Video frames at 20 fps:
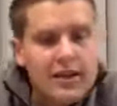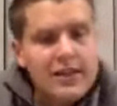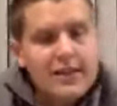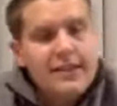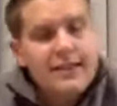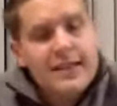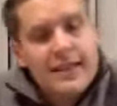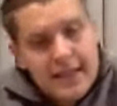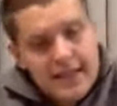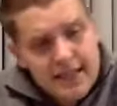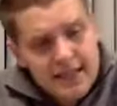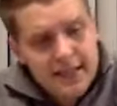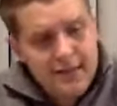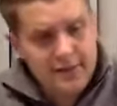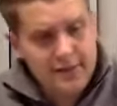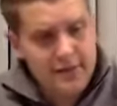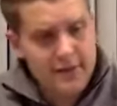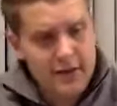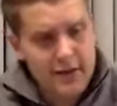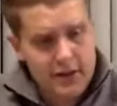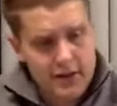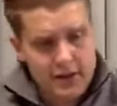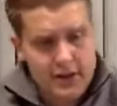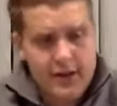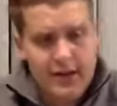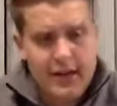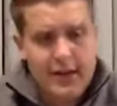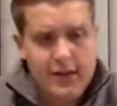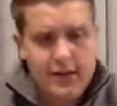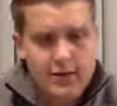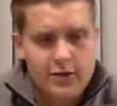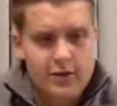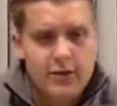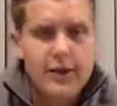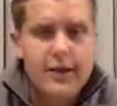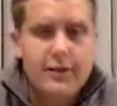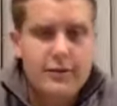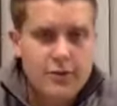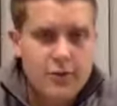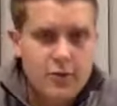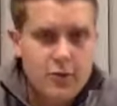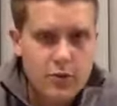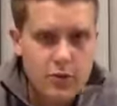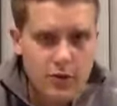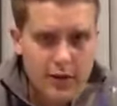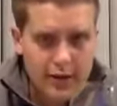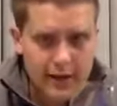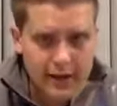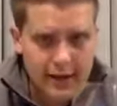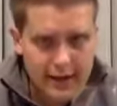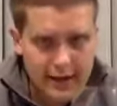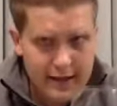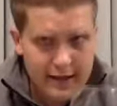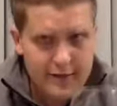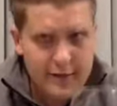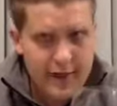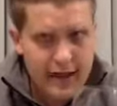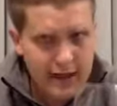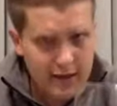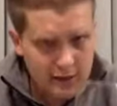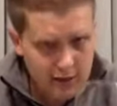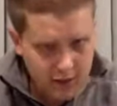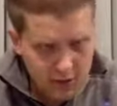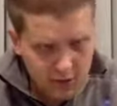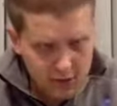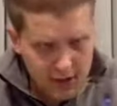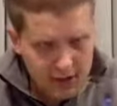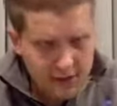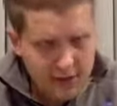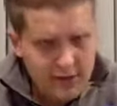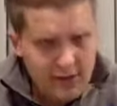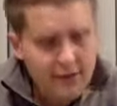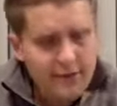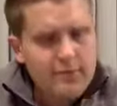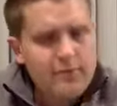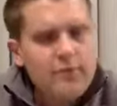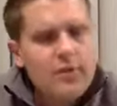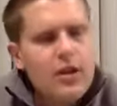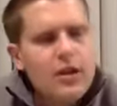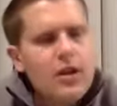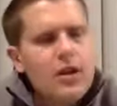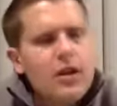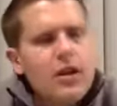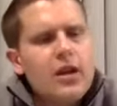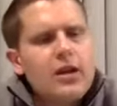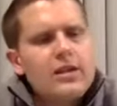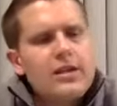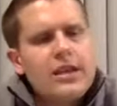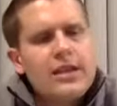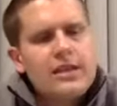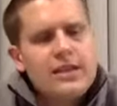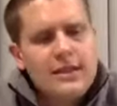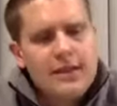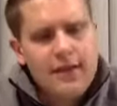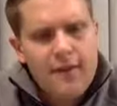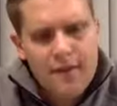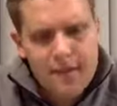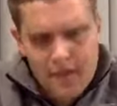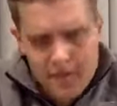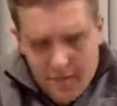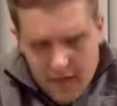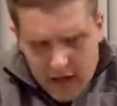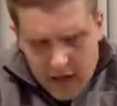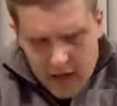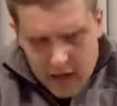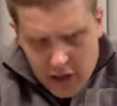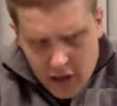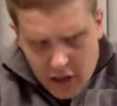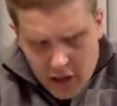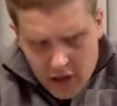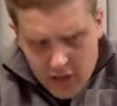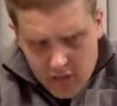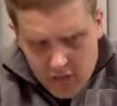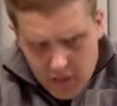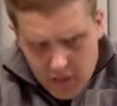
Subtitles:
decent finish, actually, if you can get the bottle correctly. Decent finish.